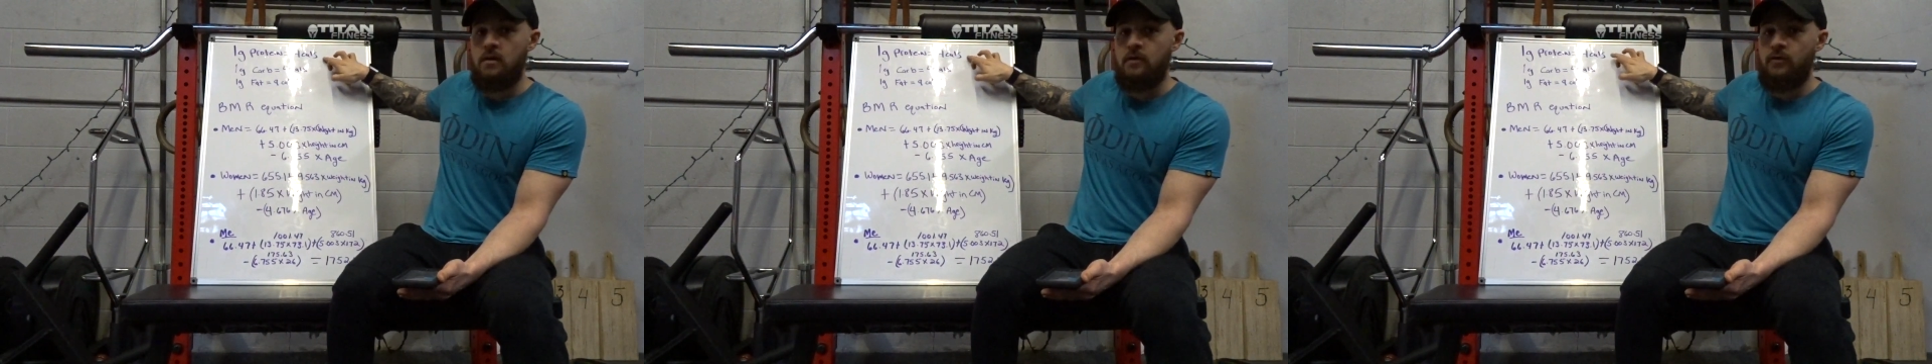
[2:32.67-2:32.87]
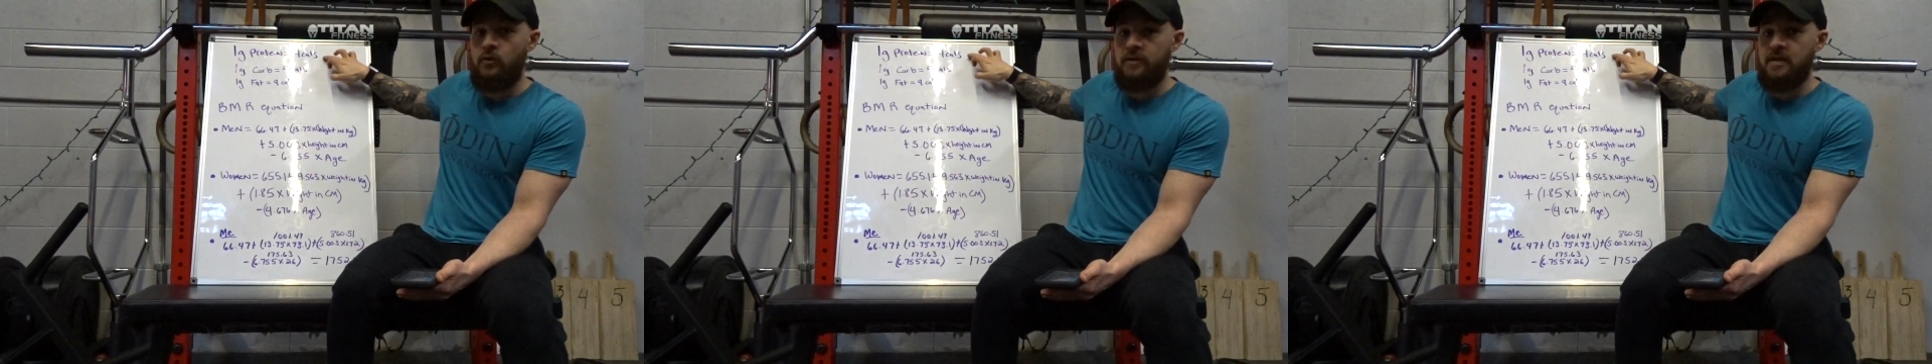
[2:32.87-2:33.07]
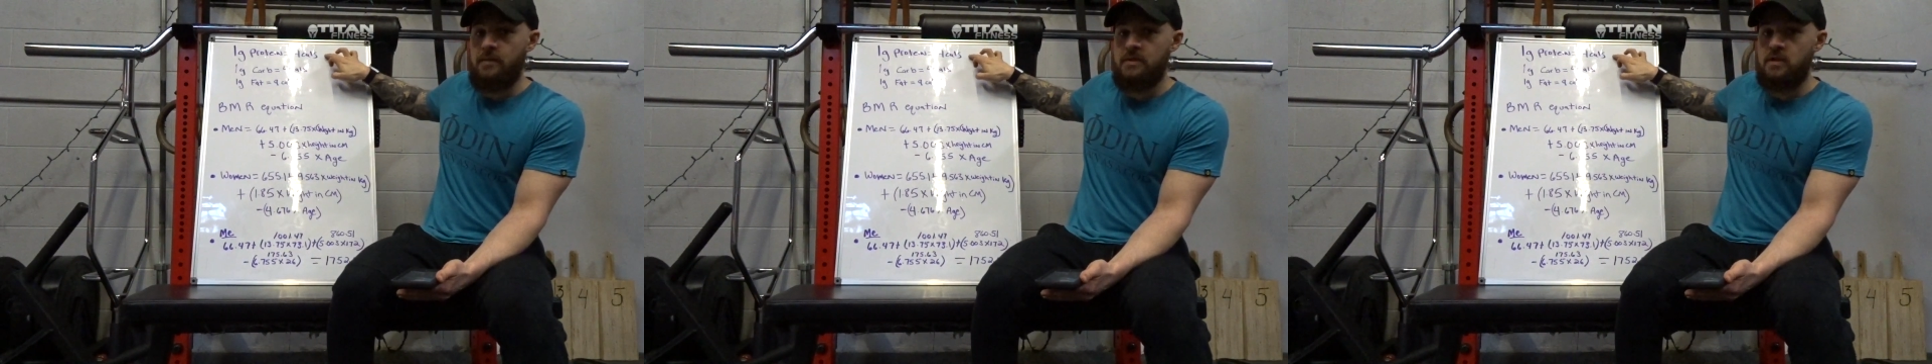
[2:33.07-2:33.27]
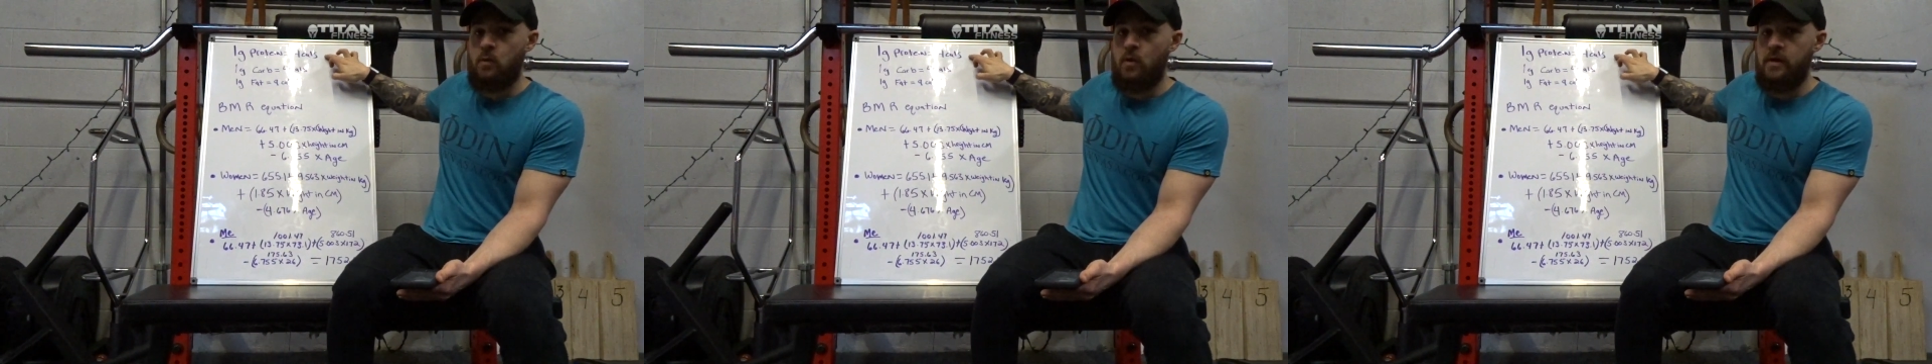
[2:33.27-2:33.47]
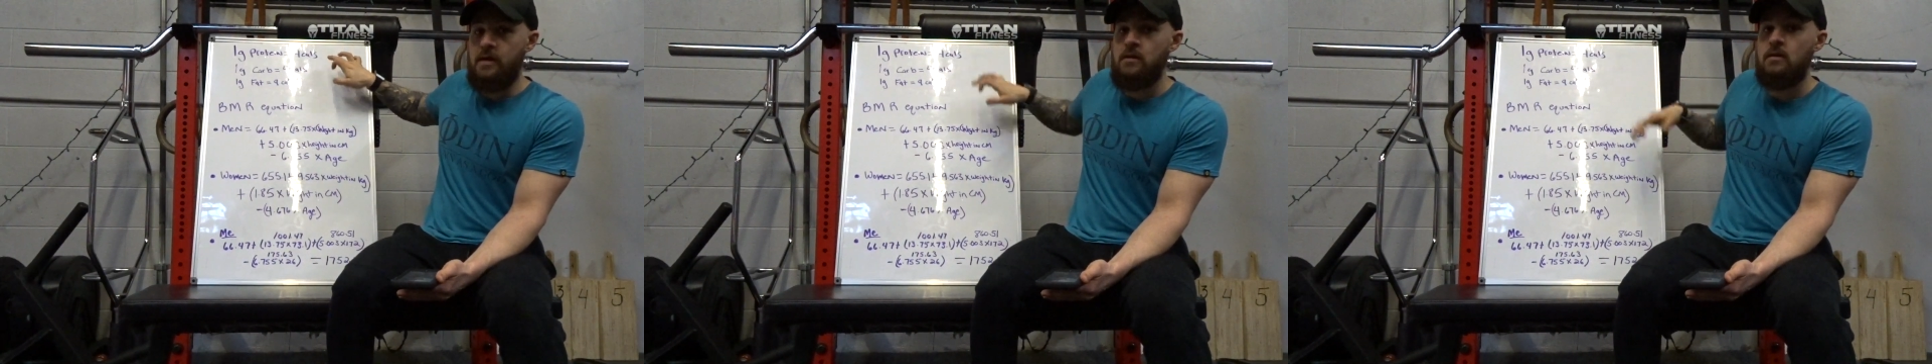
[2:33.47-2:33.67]
4 times
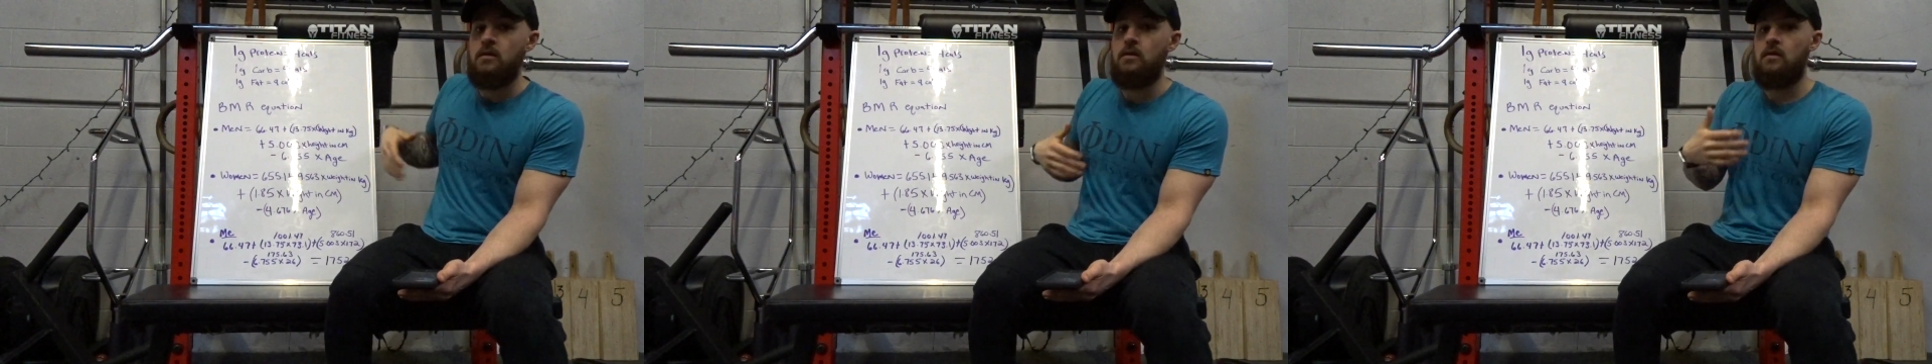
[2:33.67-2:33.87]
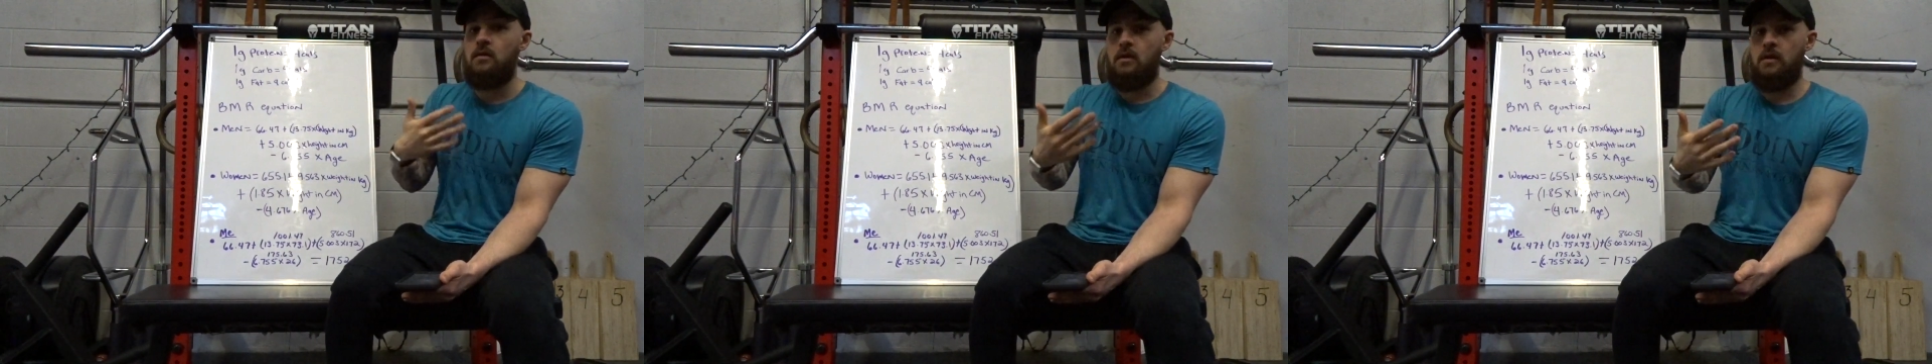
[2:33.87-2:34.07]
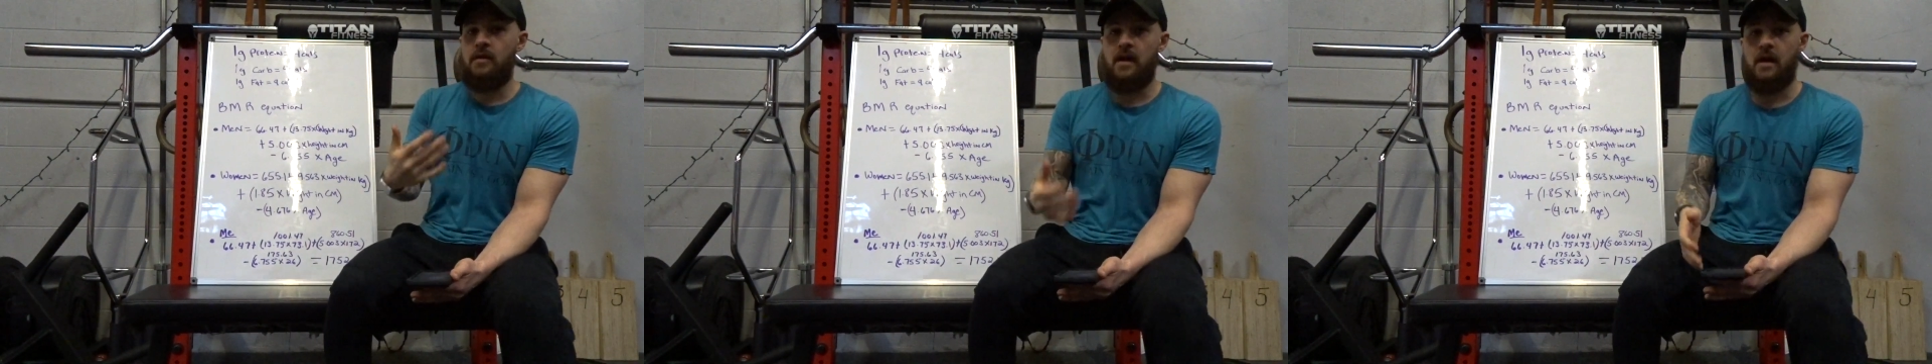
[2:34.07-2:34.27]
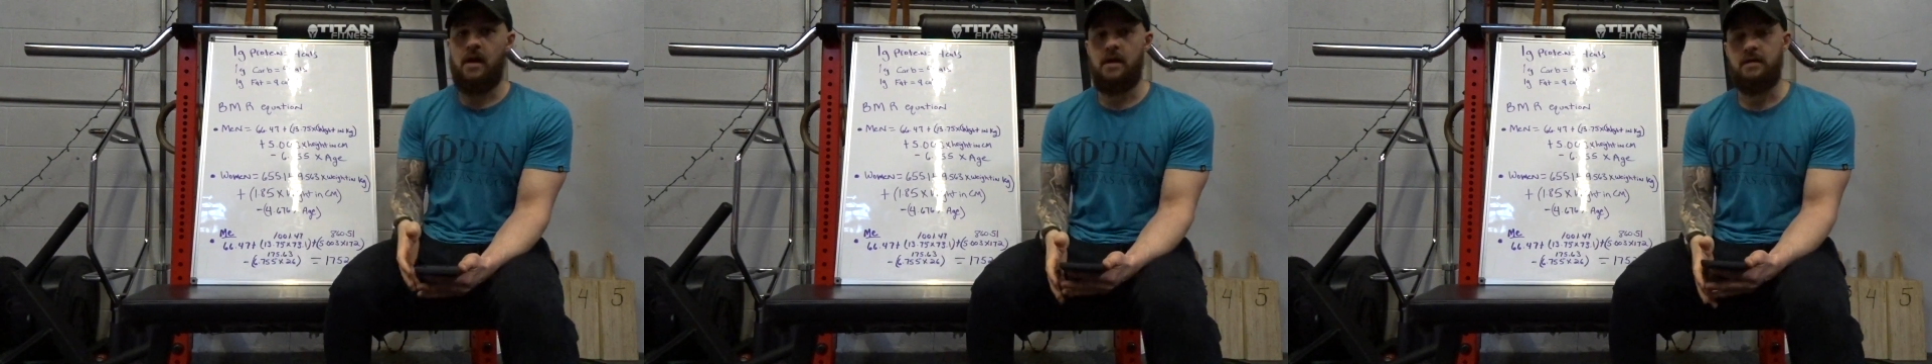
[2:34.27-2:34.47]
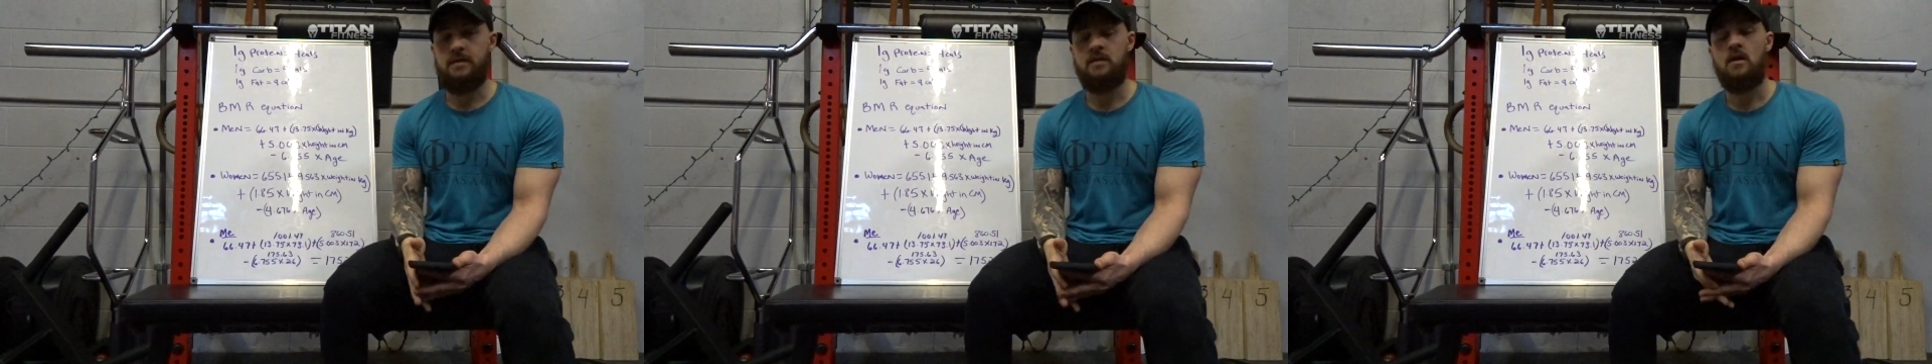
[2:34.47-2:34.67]
20, and that
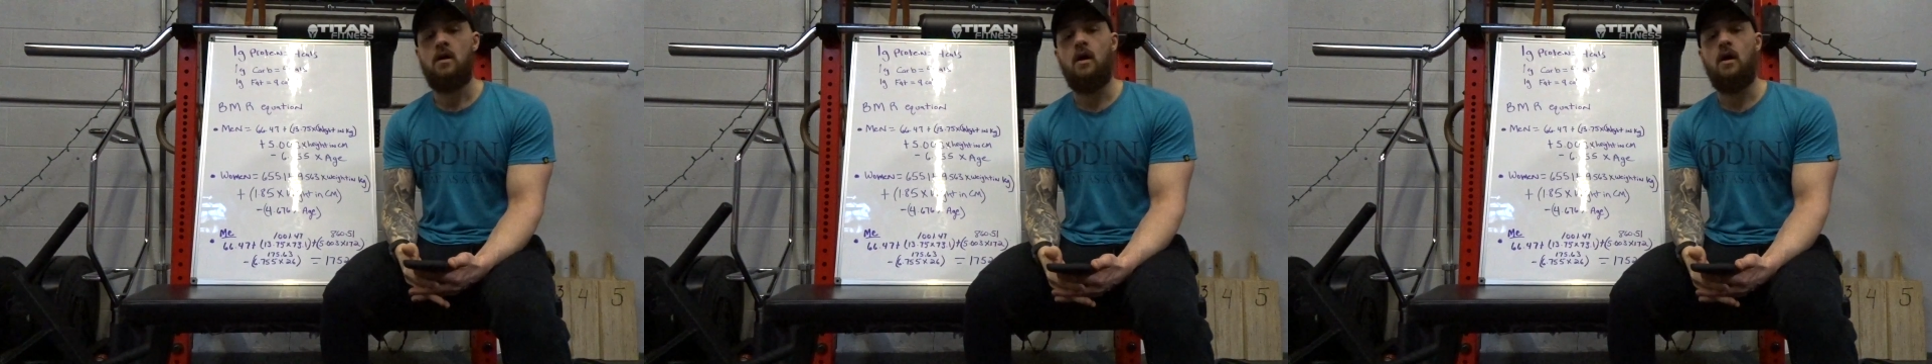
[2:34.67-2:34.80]
has